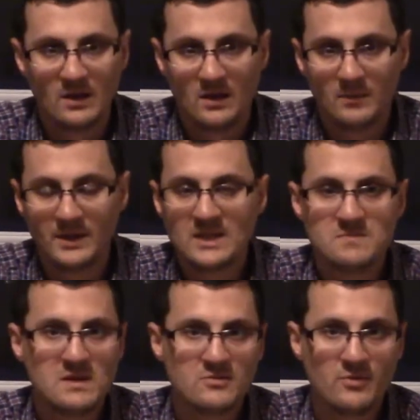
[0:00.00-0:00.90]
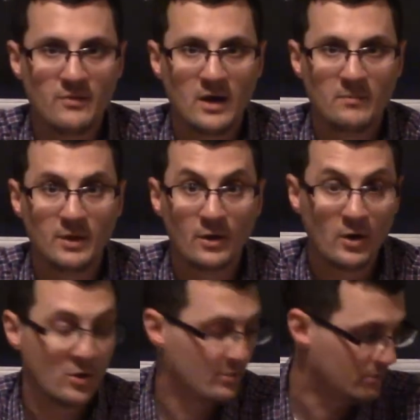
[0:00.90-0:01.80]
But that's basically the route I'm going to
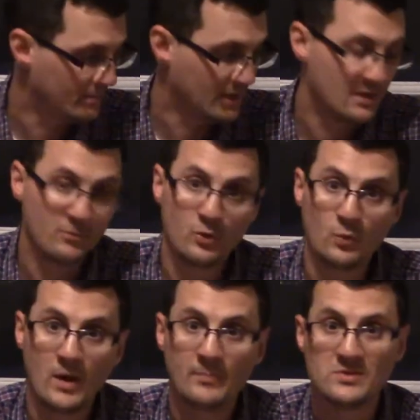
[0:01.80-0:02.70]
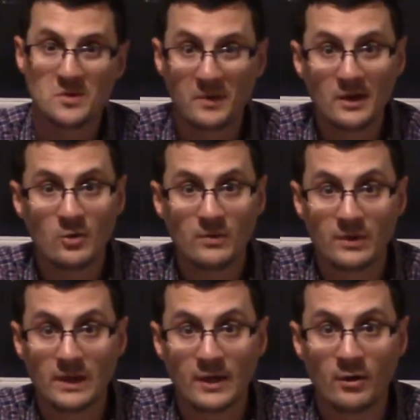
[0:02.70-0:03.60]
go. I'm going to get him good weapons. I'll probably go with
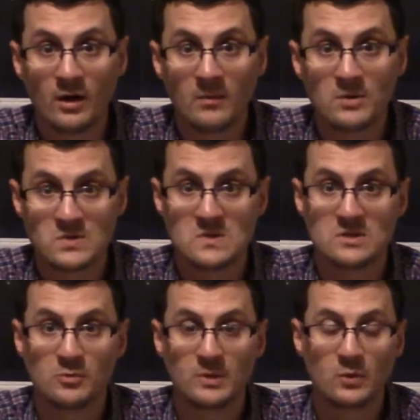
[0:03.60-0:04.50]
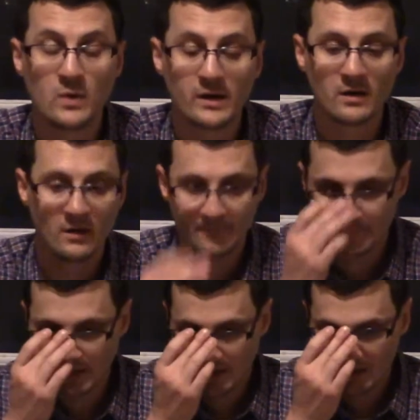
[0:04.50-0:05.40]
a lighter armor so he's a little bit quicker.
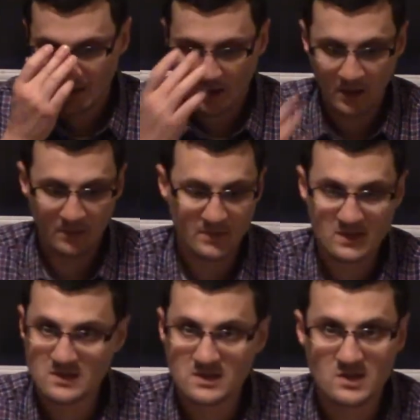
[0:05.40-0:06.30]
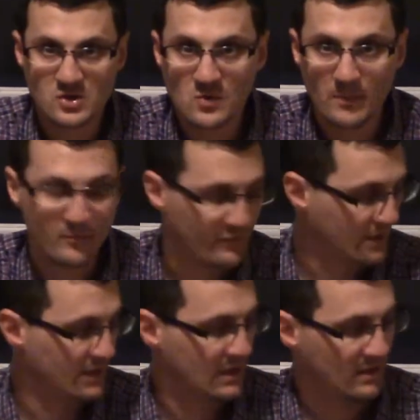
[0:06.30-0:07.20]
Because he's the two-weapon
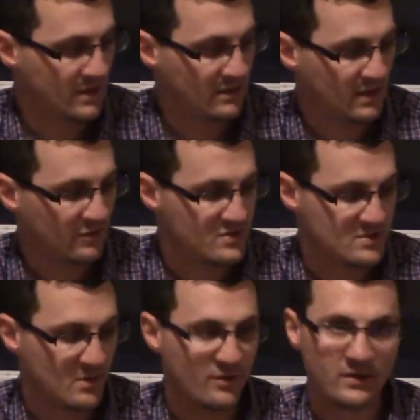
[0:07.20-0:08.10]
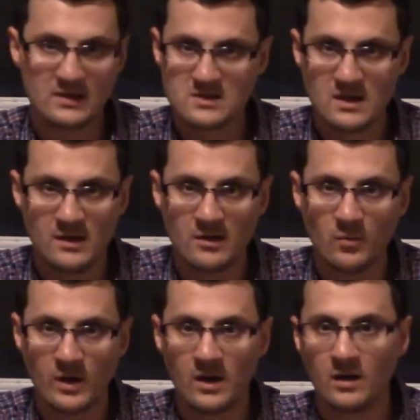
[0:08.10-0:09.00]
fighting. I think there's some other things in here
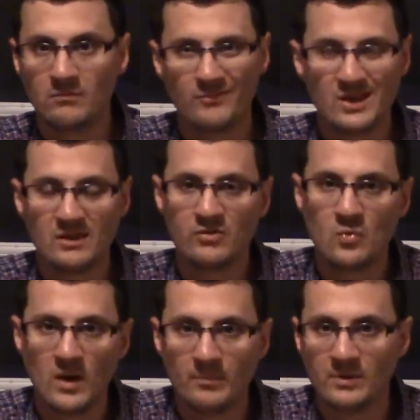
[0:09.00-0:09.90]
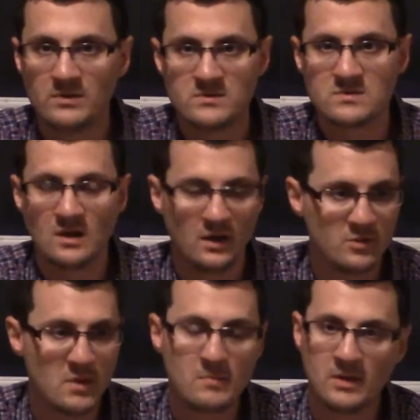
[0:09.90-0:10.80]
where you get 2 weapons.
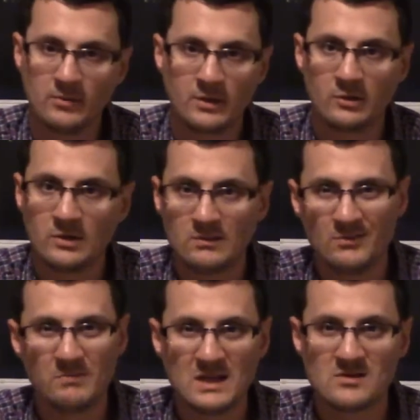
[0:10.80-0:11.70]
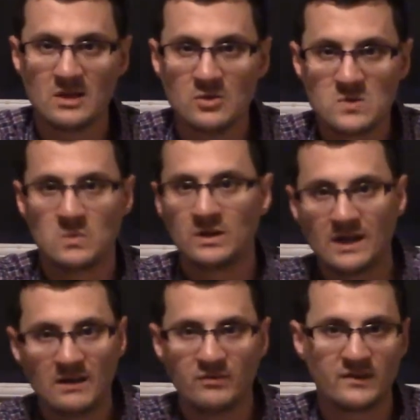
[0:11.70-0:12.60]
You might be able to basically use one
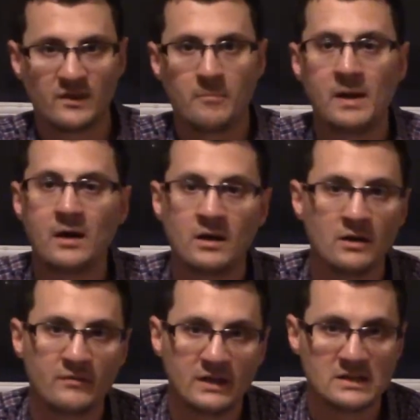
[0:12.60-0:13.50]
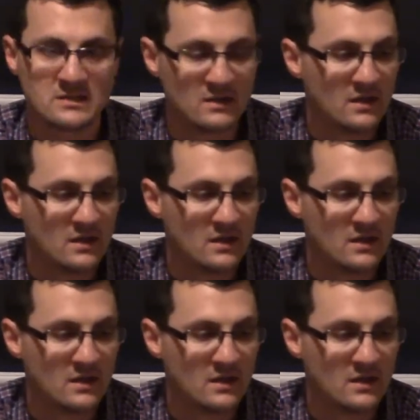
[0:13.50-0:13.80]
kind of as like a pairing device.